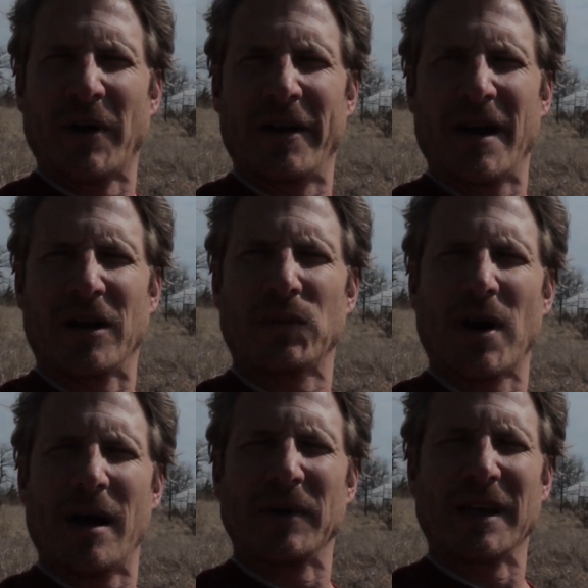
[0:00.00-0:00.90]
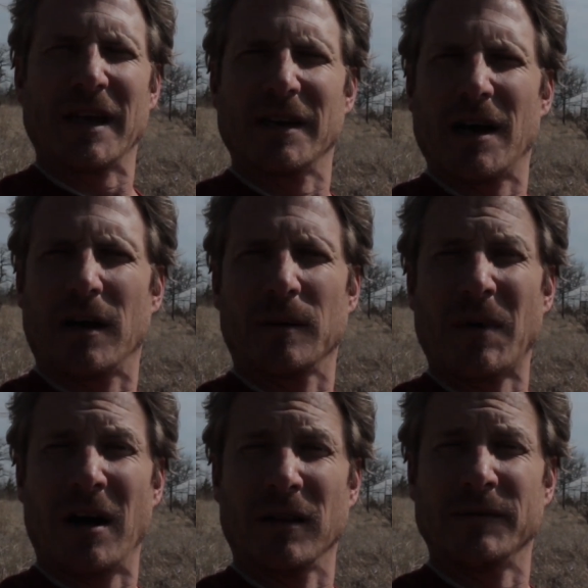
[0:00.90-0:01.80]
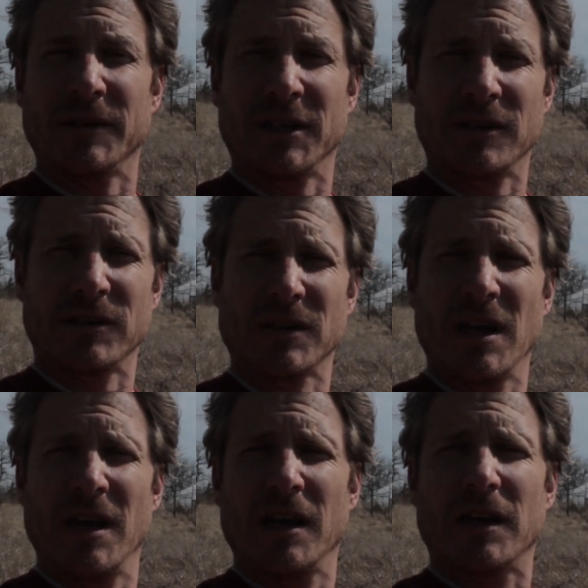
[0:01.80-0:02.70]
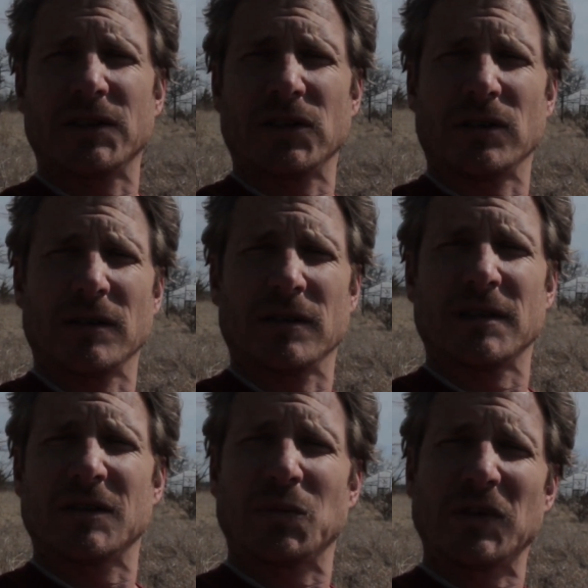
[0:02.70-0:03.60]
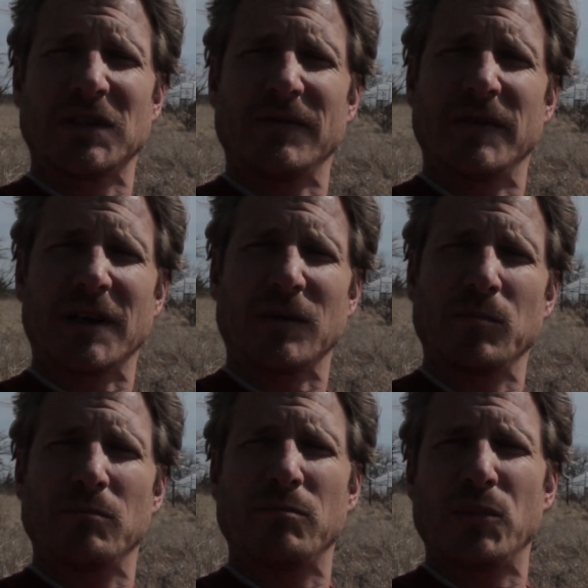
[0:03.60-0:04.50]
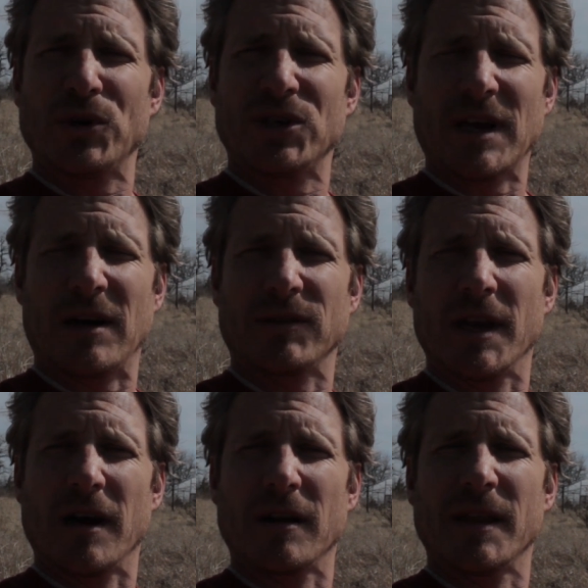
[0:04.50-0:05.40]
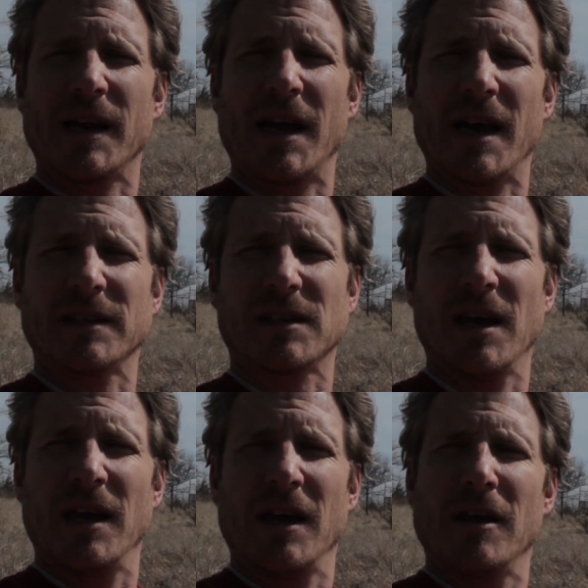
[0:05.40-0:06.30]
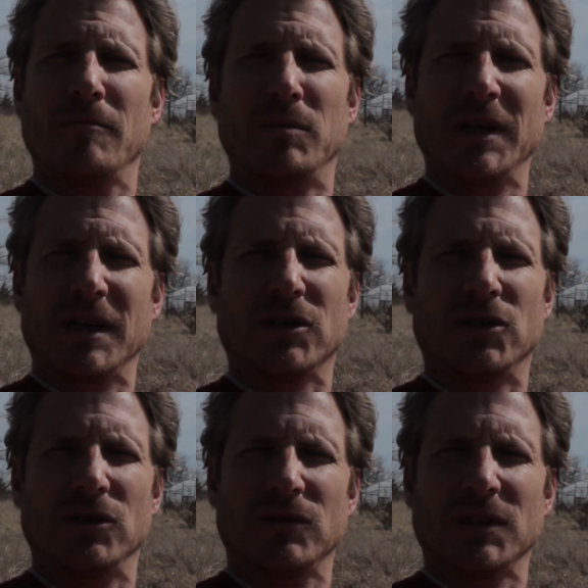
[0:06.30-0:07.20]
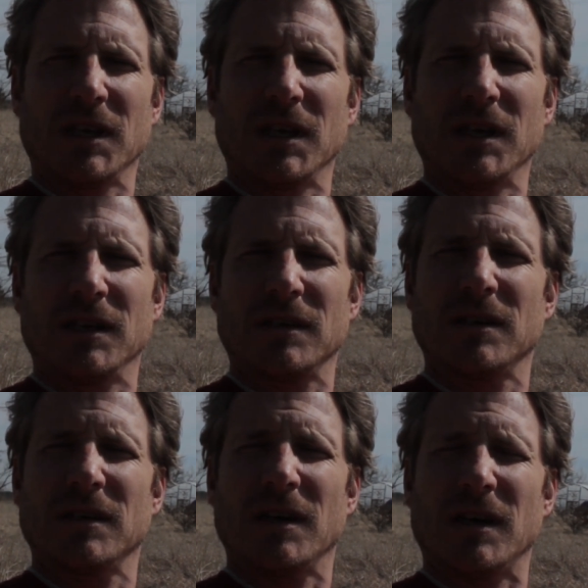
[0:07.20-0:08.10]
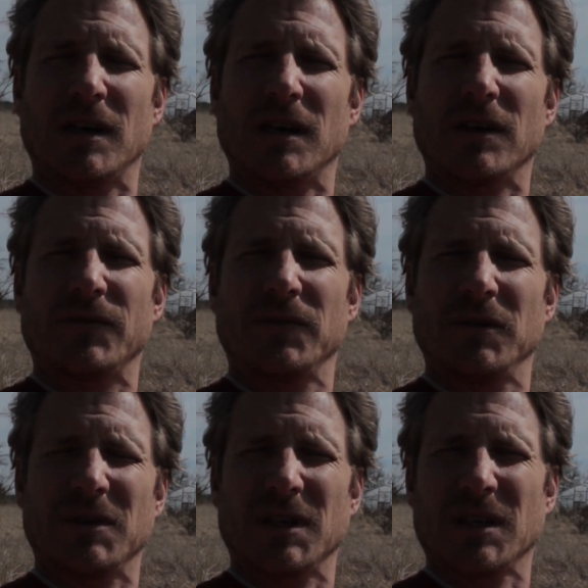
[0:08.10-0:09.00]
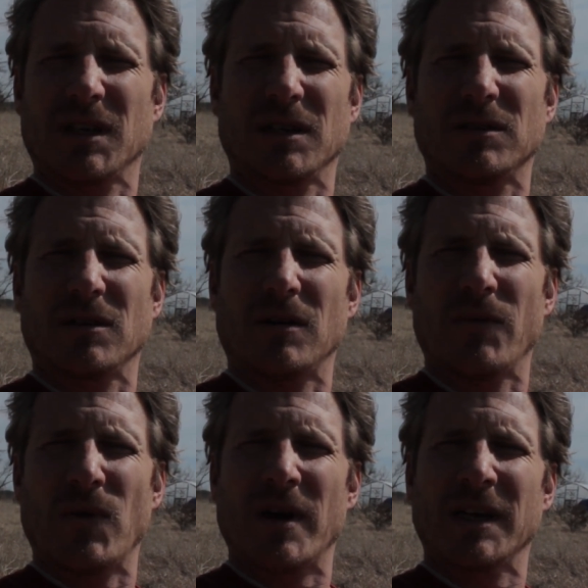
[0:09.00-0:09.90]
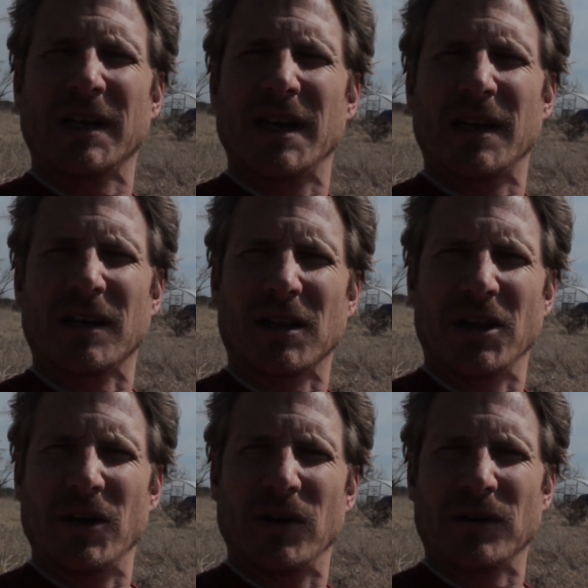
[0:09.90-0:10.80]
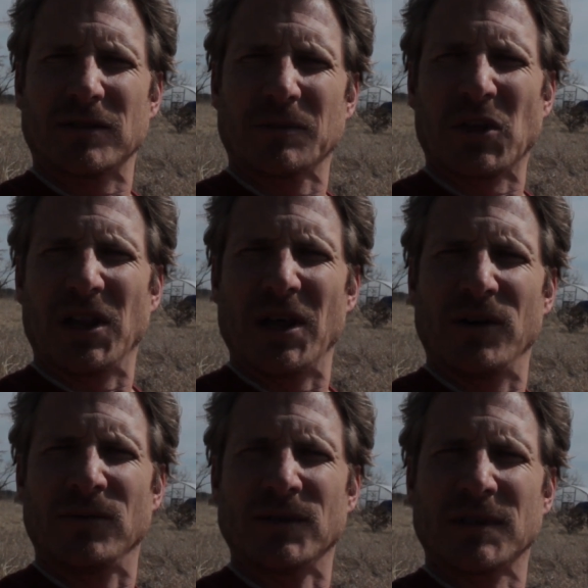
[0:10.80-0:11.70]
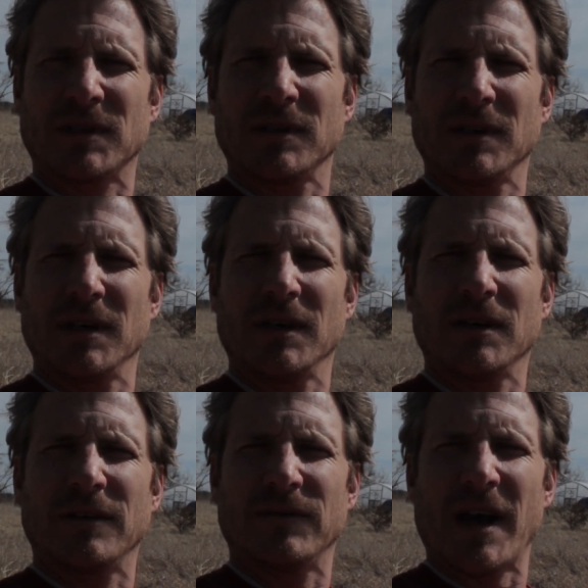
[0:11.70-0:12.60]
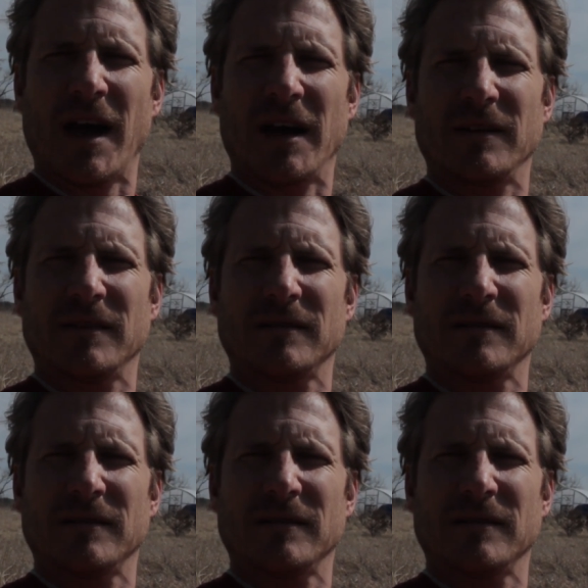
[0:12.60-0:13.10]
about how to propagate autumn olive and there's a certain specific bush out there that has big juicy uh, fruit and so I want to get clo some clones of that